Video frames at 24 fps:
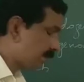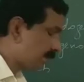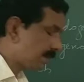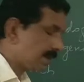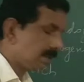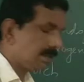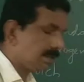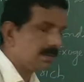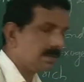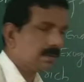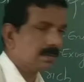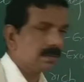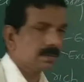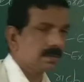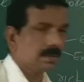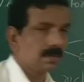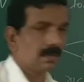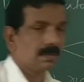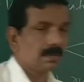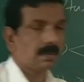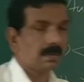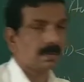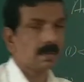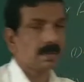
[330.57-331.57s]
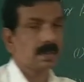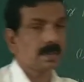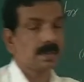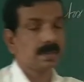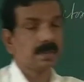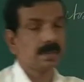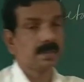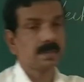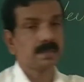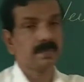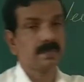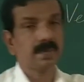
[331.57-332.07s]
be
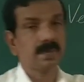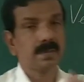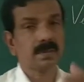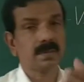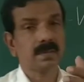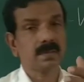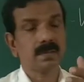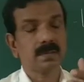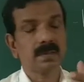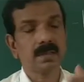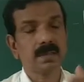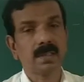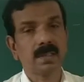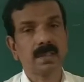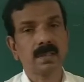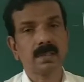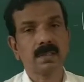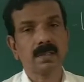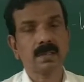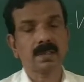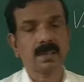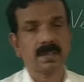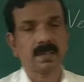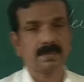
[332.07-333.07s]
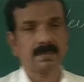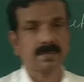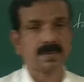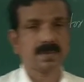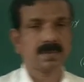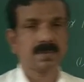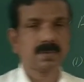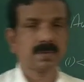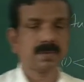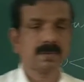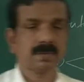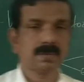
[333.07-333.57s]
correlated with the error
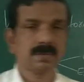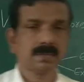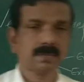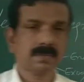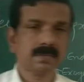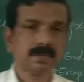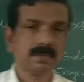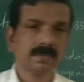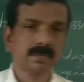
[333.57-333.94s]
terms,